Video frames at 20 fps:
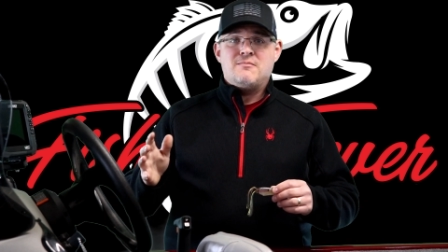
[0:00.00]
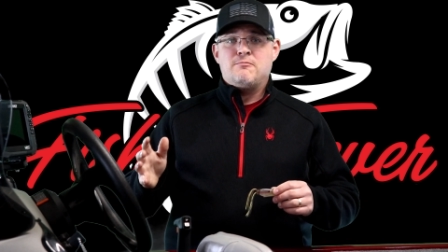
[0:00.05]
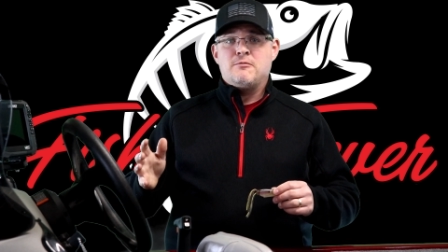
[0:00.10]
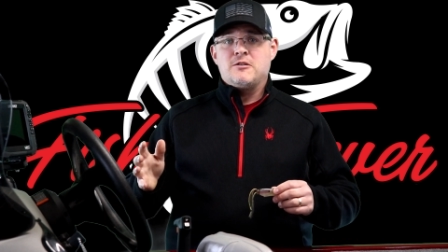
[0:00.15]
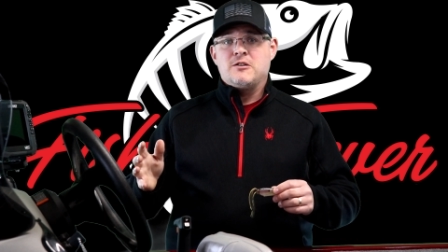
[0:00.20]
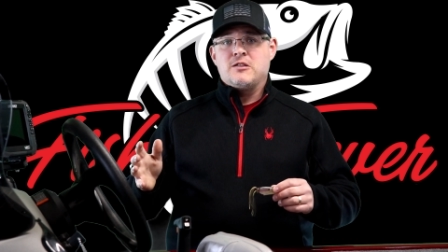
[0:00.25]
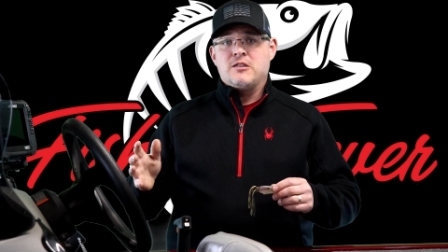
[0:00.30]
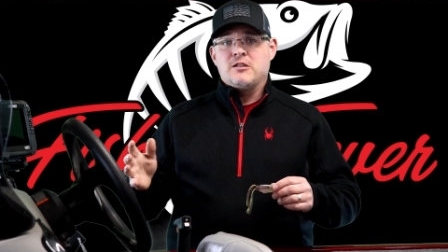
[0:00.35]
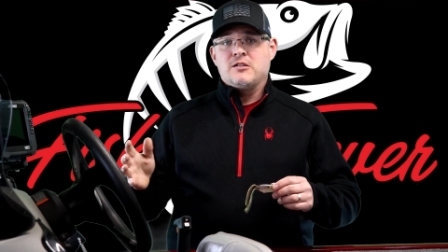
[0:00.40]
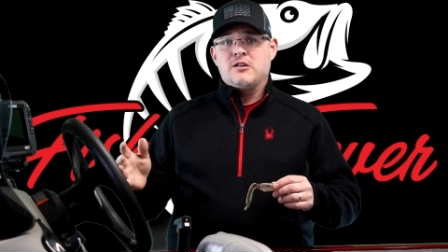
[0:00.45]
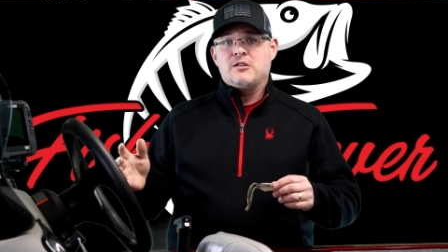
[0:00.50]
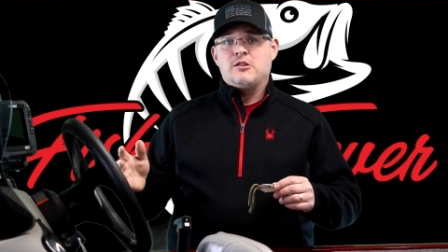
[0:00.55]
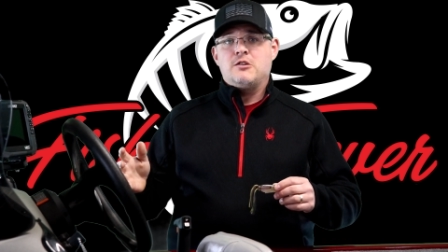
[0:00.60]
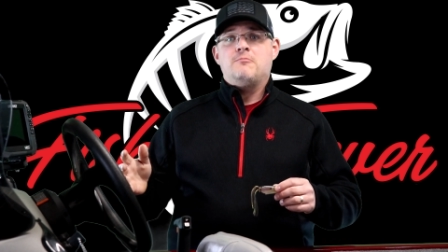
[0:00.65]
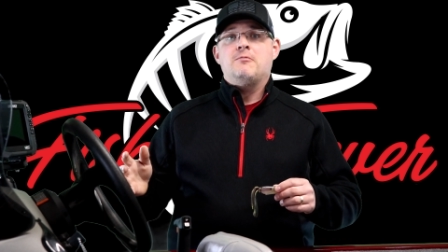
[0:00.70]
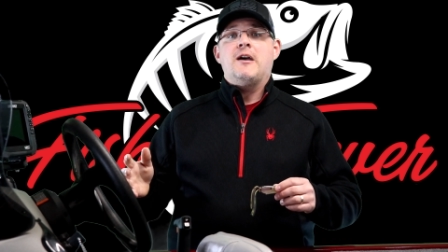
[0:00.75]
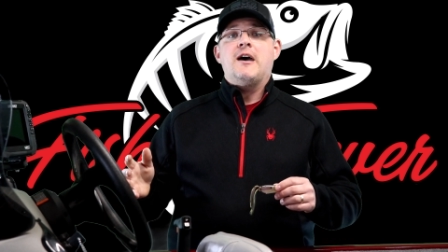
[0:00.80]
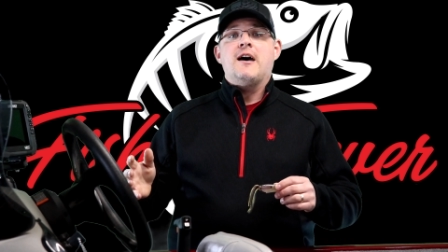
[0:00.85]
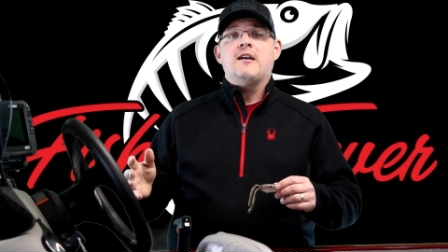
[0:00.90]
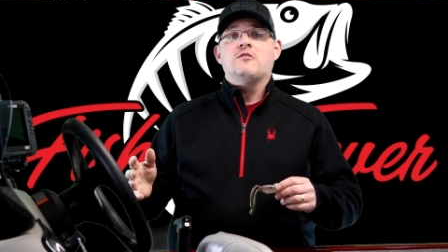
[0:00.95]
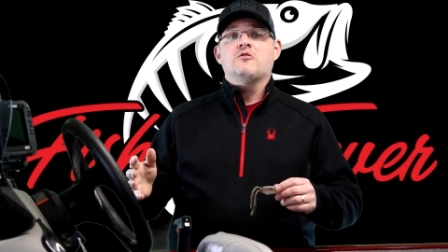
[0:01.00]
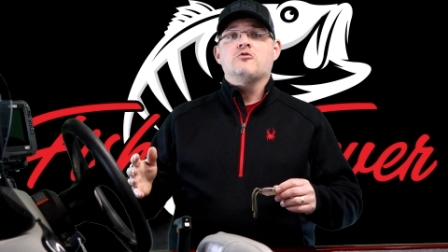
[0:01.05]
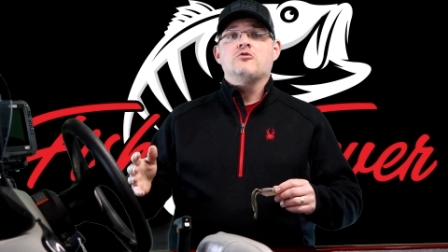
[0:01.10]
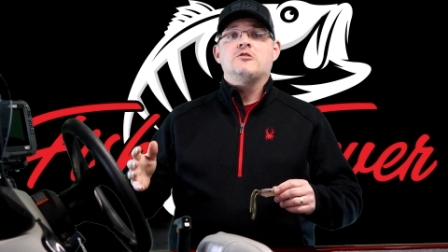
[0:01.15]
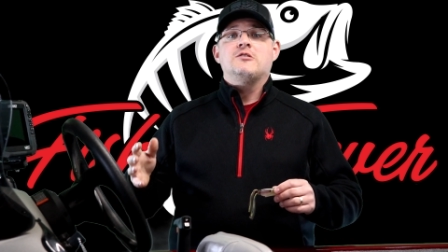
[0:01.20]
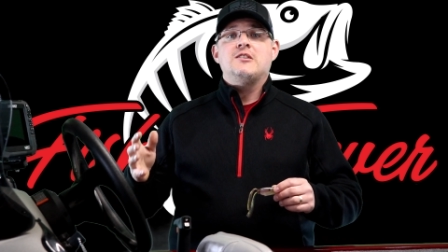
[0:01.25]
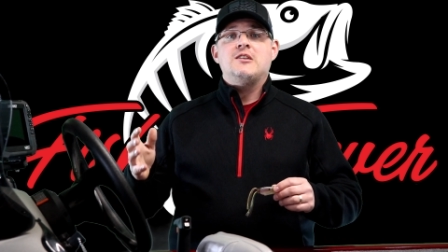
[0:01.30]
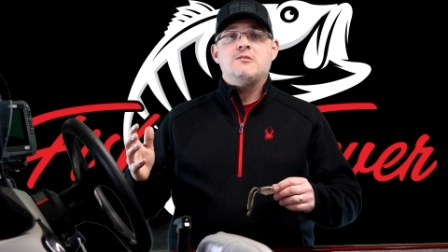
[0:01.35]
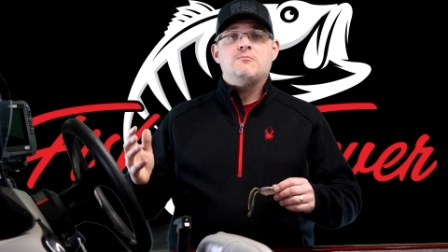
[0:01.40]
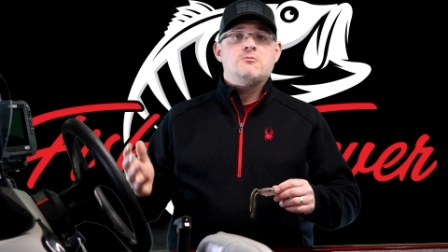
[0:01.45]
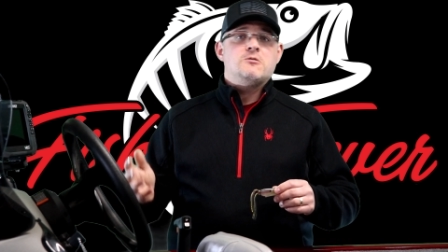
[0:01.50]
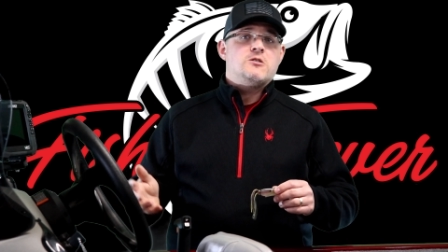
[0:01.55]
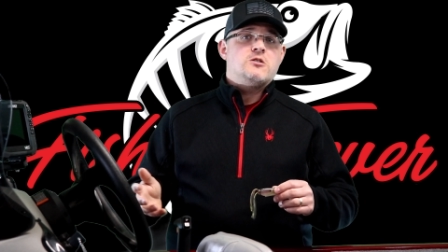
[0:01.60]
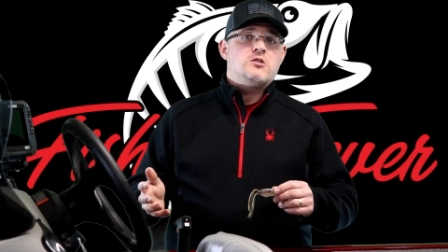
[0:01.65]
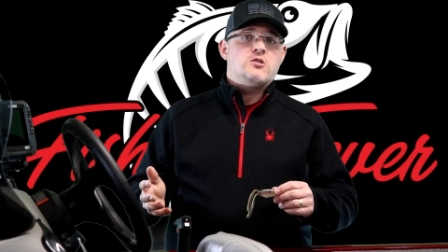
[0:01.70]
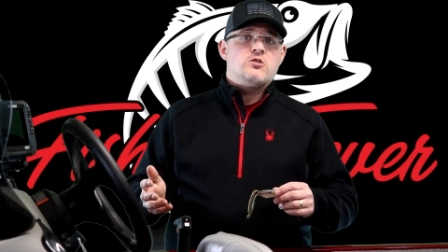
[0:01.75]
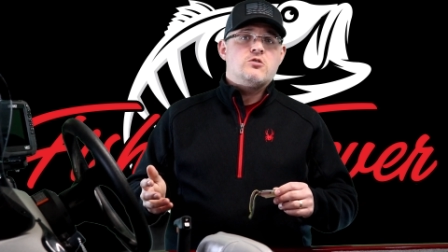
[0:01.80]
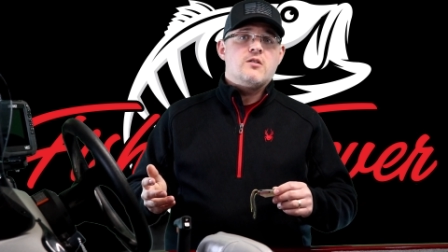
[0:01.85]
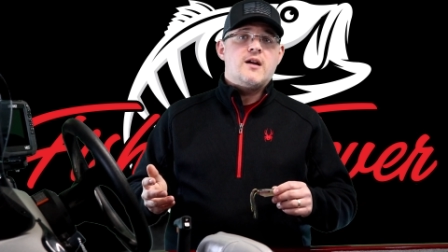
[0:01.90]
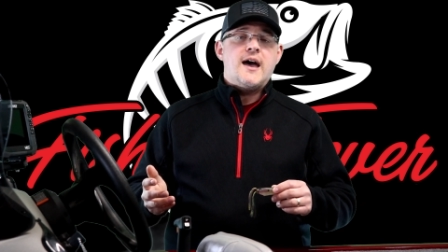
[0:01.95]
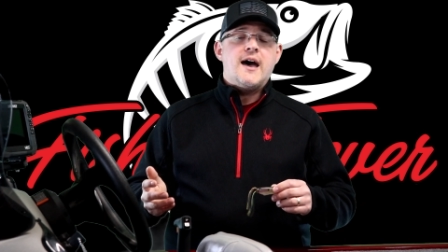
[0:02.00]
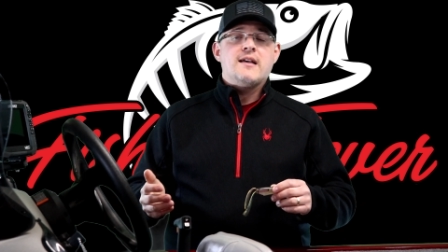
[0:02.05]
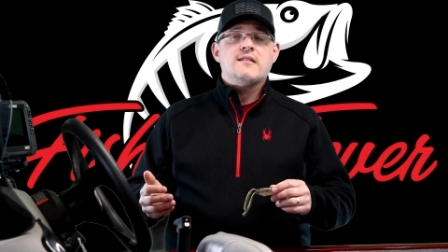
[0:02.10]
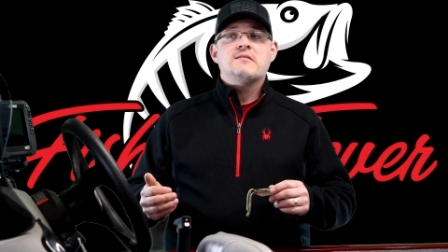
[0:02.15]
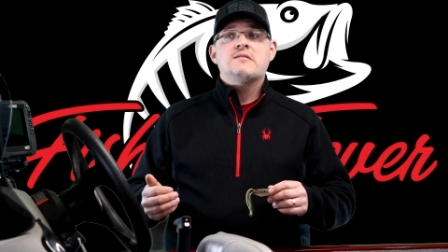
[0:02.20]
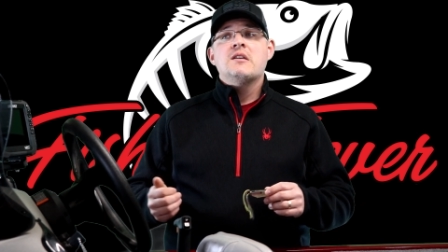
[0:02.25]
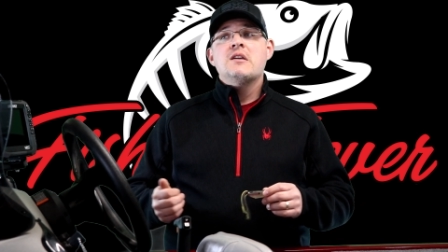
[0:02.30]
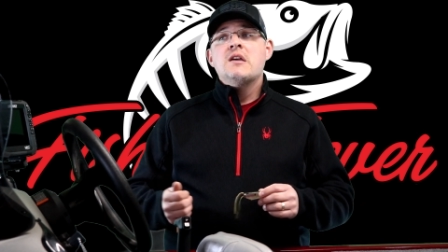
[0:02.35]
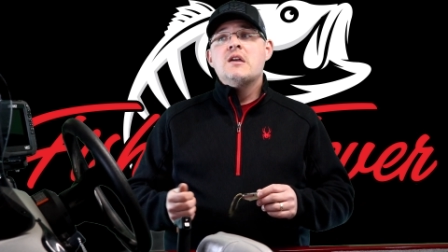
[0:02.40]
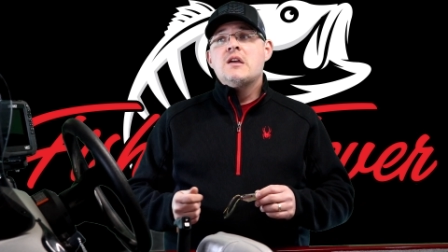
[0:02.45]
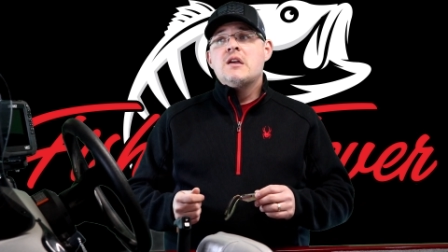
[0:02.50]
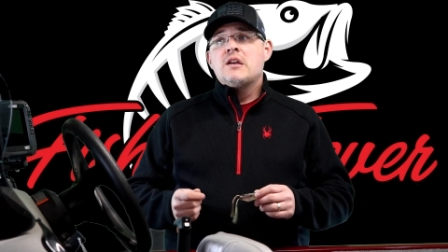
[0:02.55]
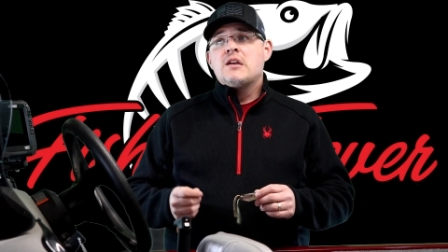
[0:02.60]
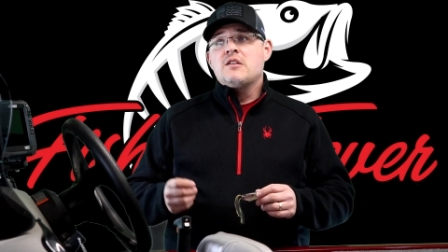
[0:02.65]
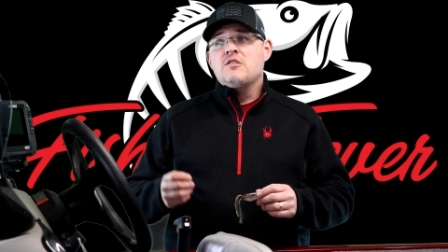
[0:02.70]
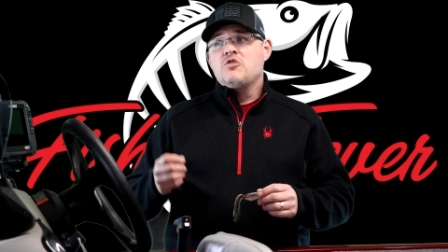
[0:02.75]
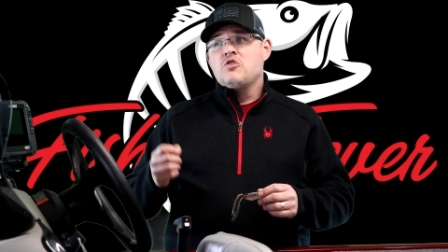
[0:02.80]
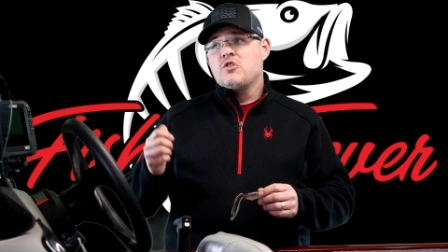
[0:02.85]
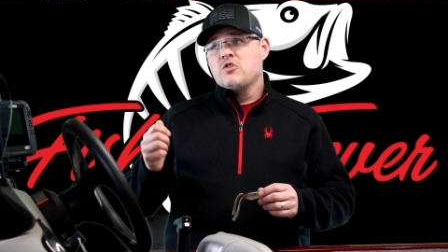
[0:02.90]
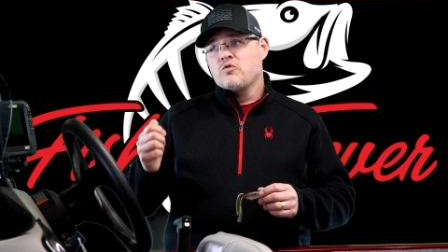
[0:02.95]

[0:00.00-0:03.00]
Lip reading: into the lily pads or deep into the grass, because you